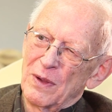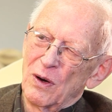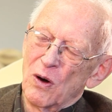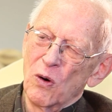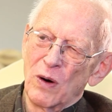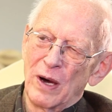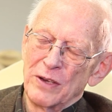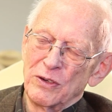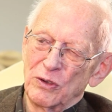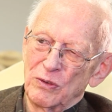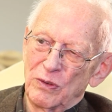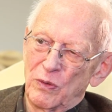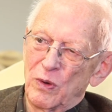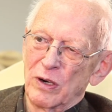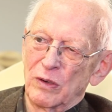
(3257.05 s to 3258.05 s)
Oh, I
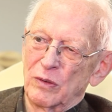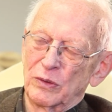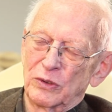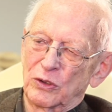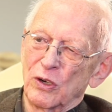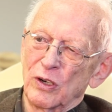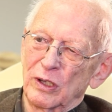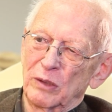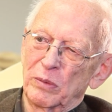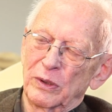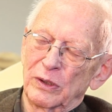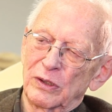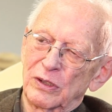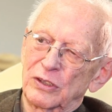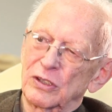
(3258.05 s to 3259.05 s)
knew where it was going,
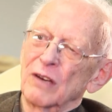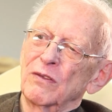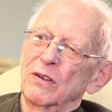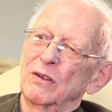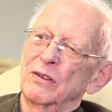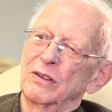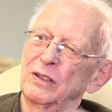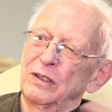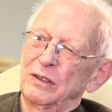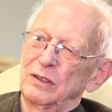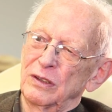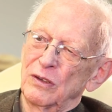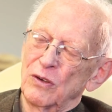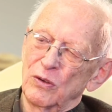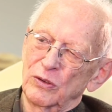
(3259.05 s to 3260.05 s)
but several of the
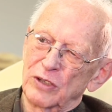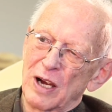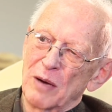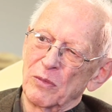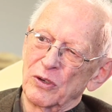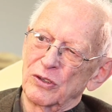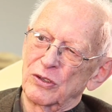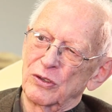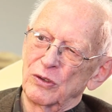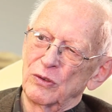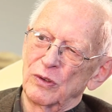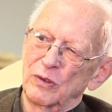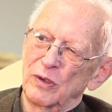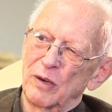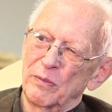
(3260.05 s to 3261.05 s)
old timers who
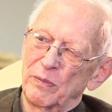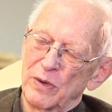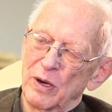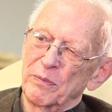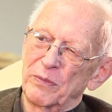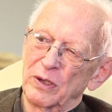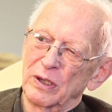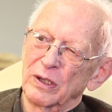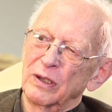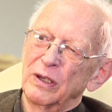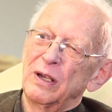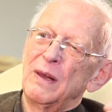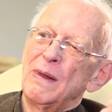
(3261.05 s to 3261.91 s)
were up, up there,